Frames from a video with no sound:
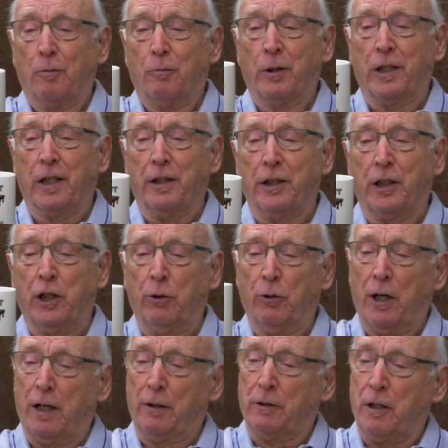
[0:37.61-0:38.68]
we get the
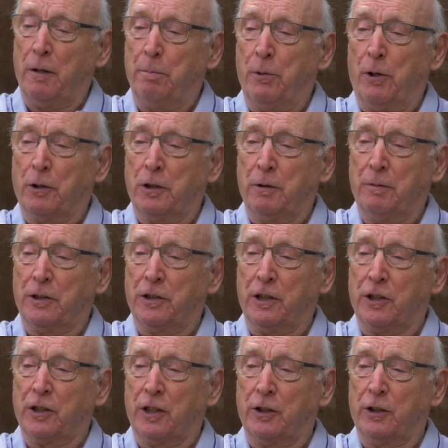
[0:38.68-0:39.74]
cue out and pot 'em, as
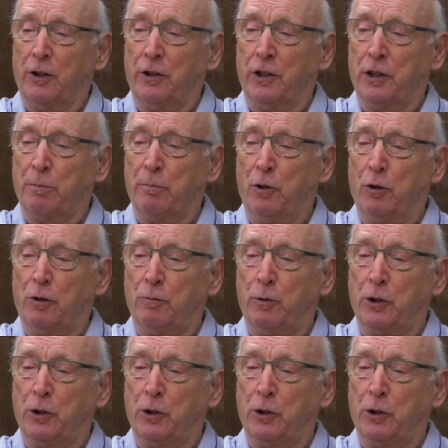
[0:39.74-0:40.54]
it says on this mug,